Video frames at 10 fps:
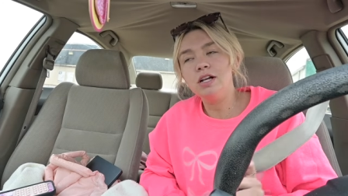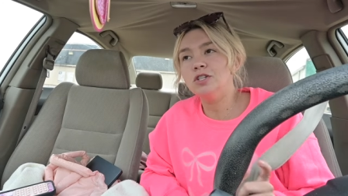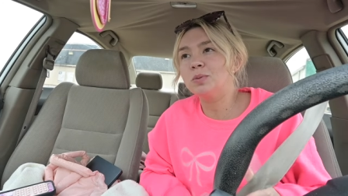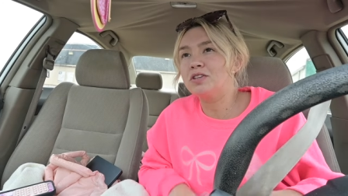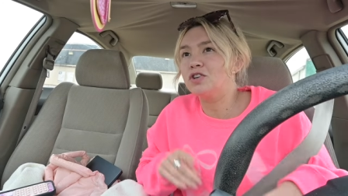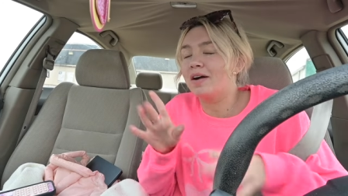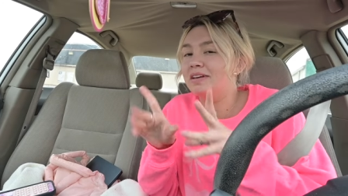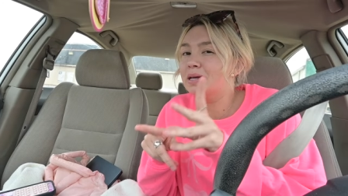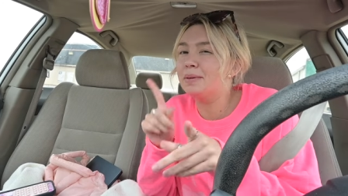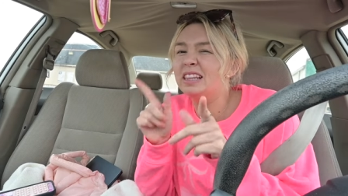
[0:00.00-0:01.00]
just because
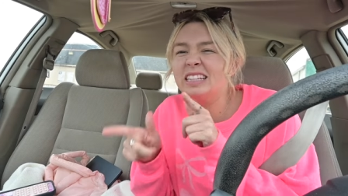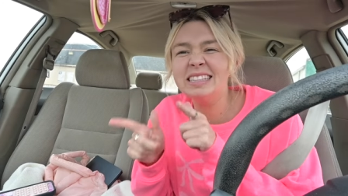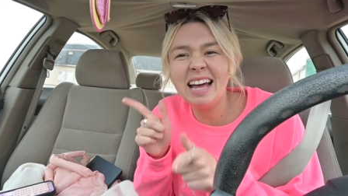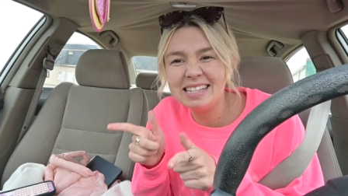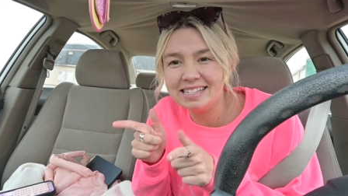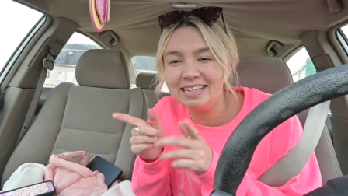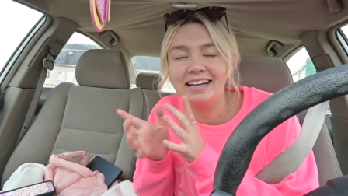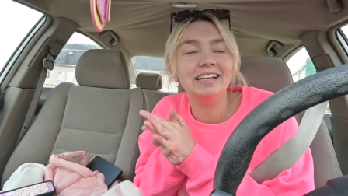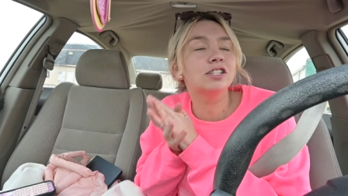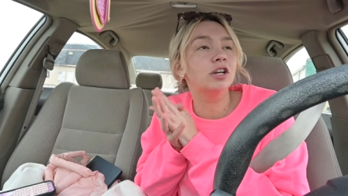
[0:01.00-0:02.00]
driving can be a little dicey. I
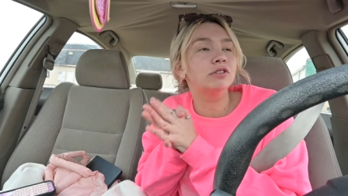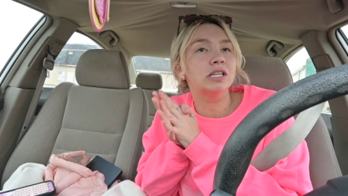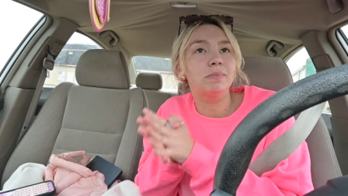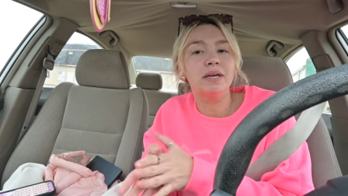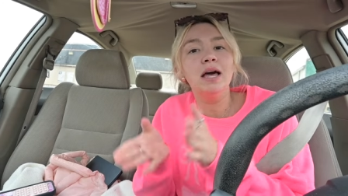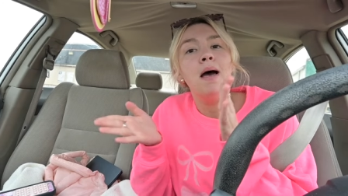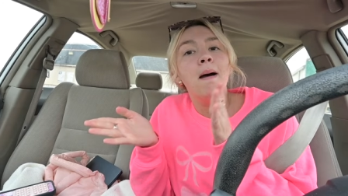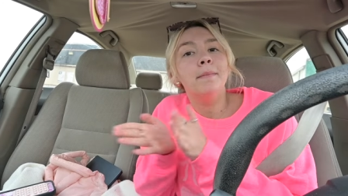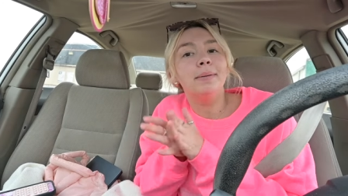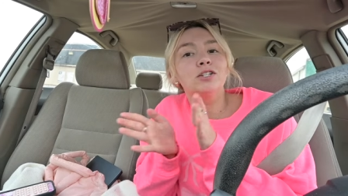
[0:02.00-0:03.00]
get so sleepy.
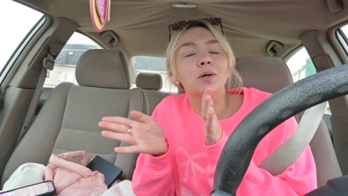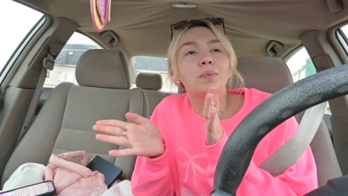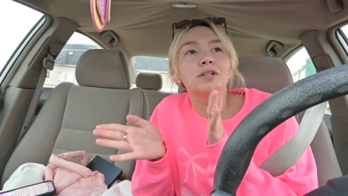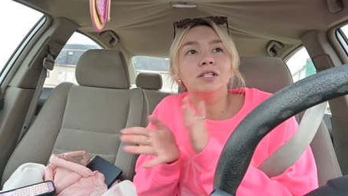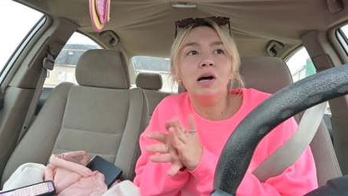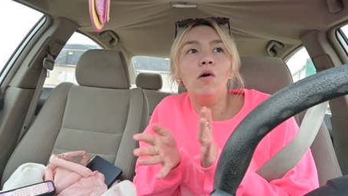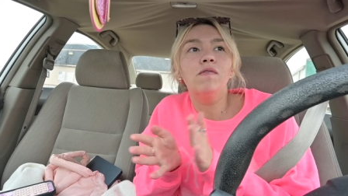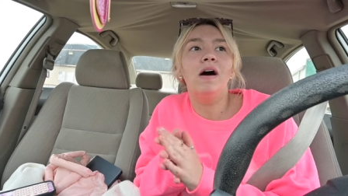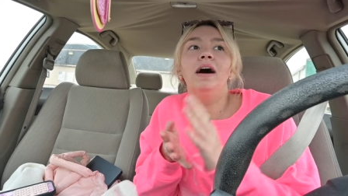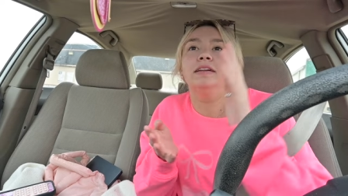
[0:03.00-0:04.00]
But my trip was so
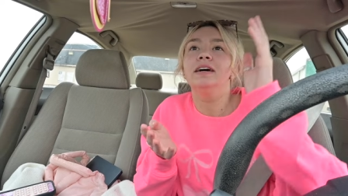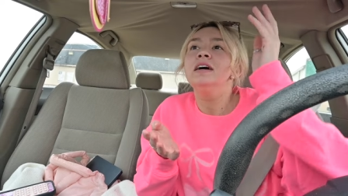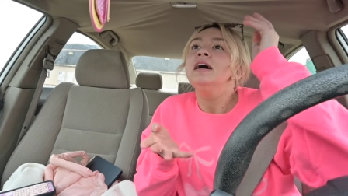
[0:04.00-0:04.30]
fun.